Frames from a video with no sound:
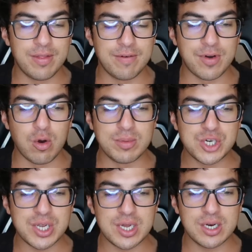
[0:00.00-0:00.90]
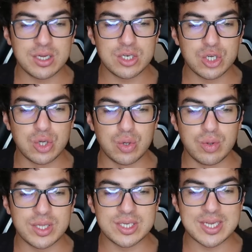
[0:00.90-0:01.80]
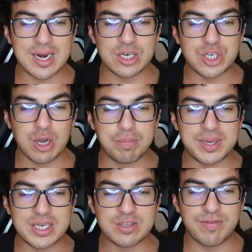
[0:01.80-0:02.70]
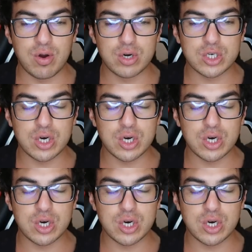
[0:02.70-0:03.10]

the Vote machine to the Senate GOP's voter